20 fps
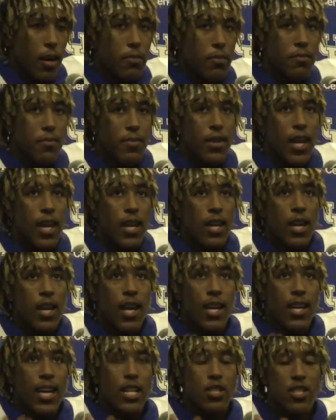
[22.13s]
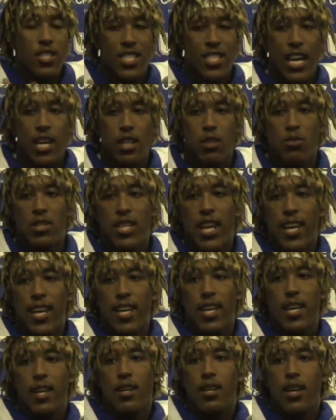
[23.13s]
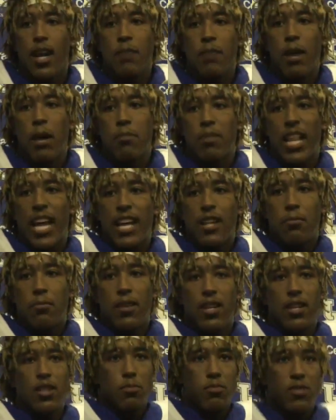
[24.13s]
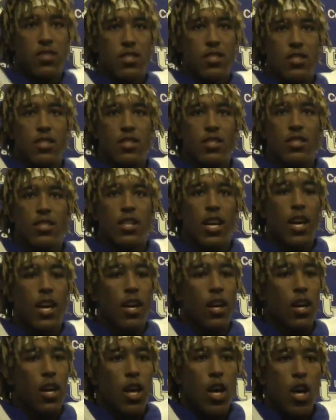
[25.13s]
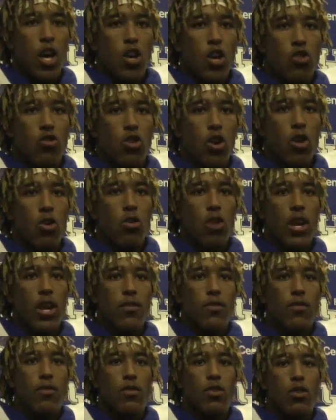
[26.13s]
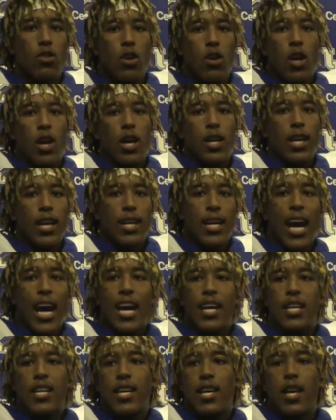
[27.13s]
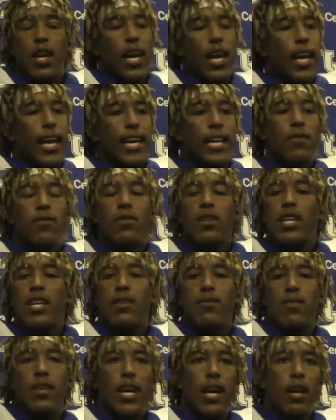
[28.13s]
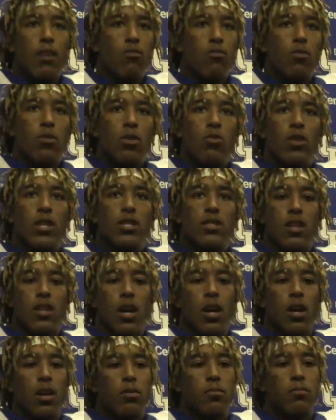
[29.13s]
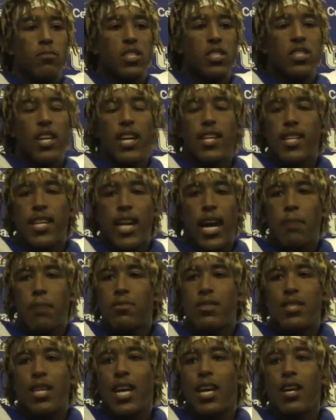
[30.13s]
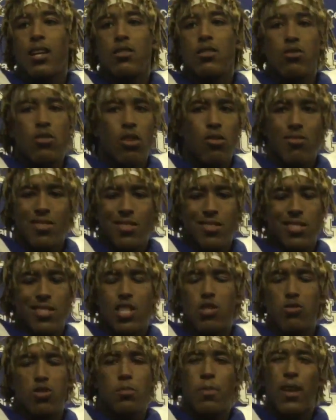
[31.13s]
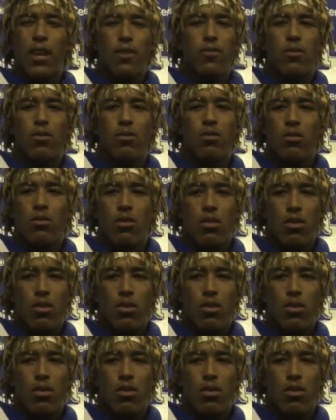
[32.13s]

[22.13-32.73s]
Yep, and that's exactly what they get. I'm glad to be in this business and to say, if God. Even when we went to shake the captain's hand, just disrespectful.